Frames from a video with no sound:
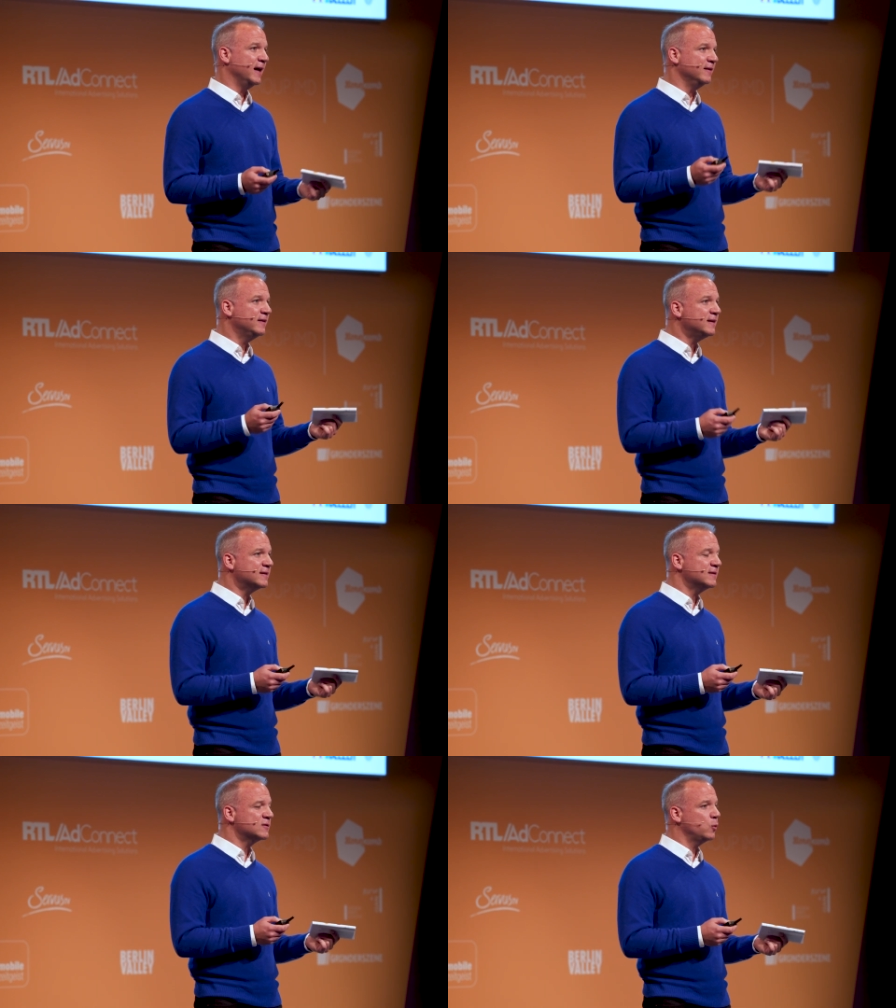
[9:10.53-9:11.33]
And
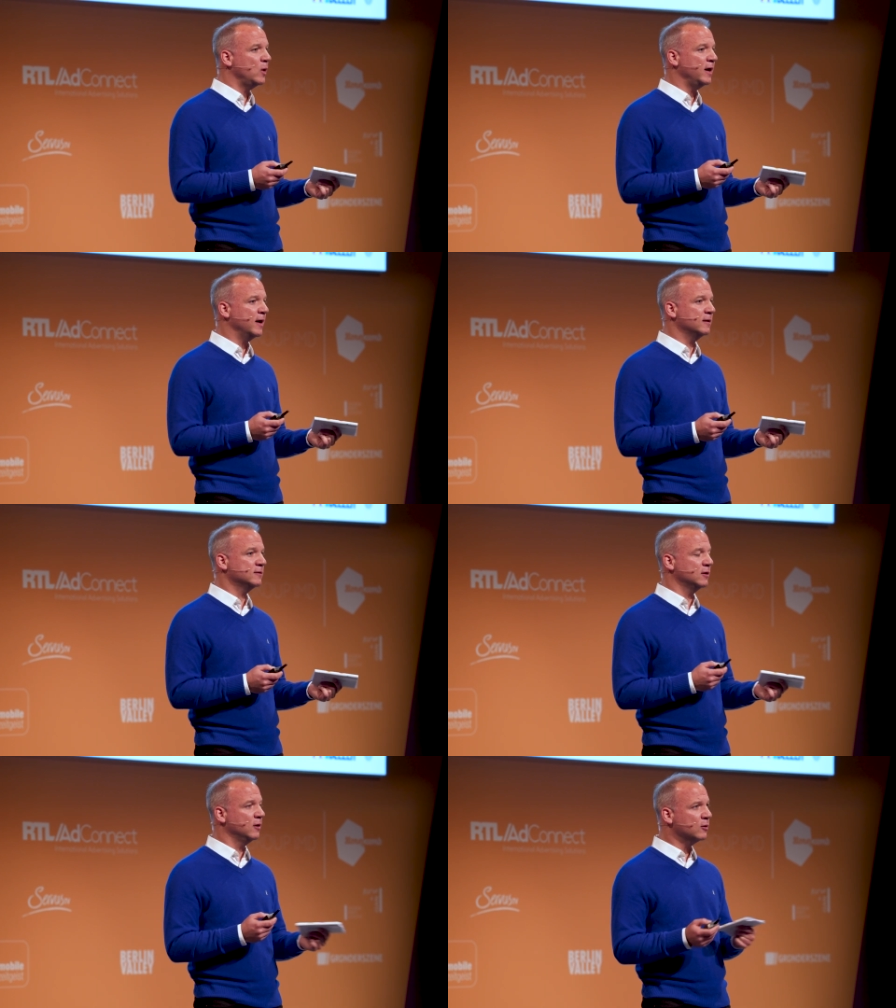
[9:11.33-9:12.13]
this is where
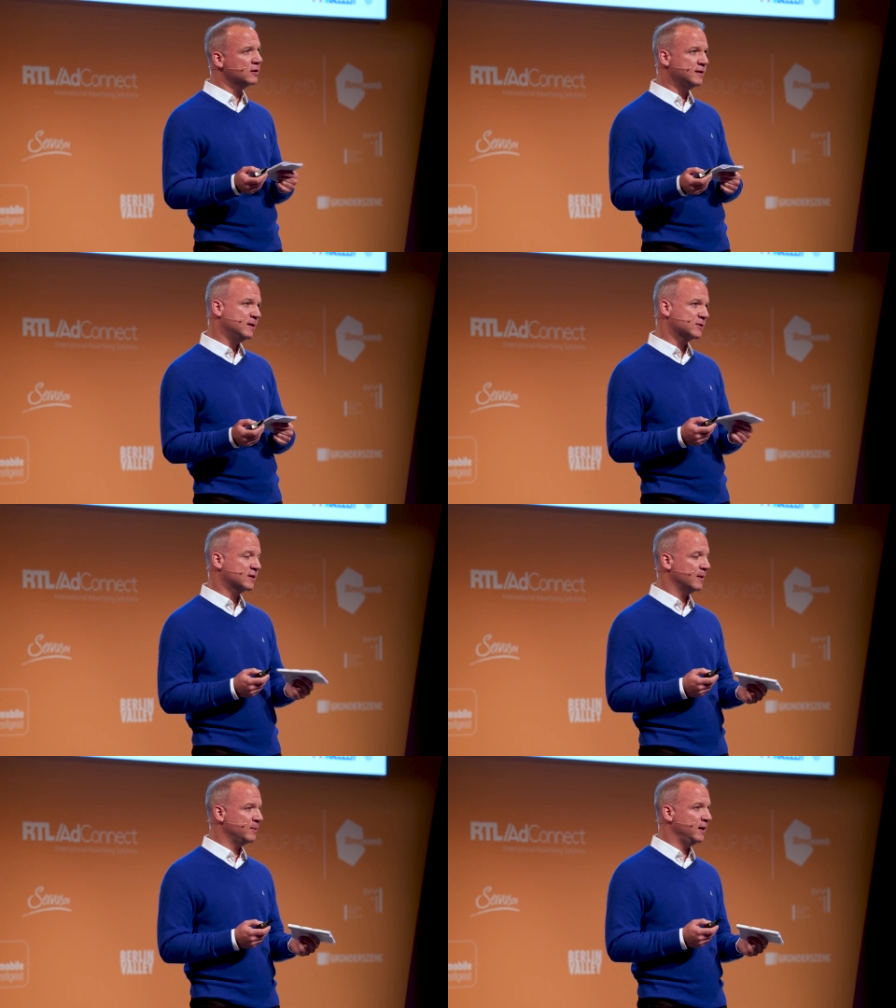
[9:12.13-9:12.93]
the local teams
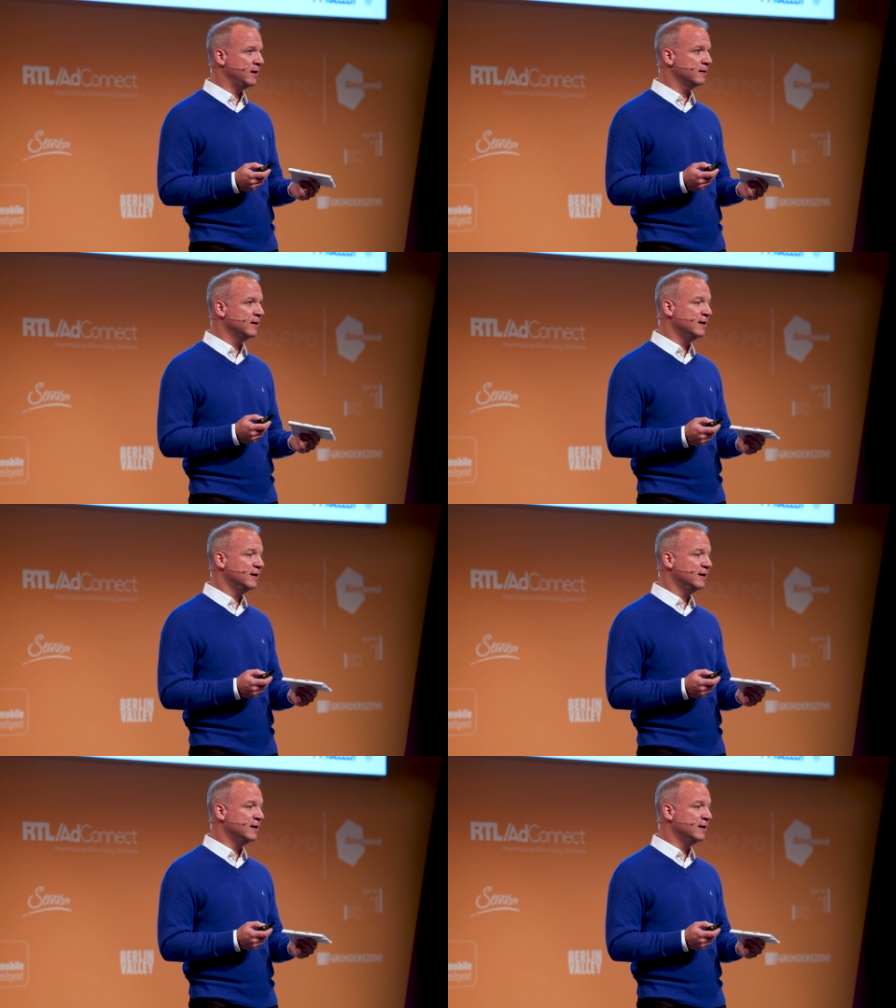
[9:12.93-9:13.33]
come in.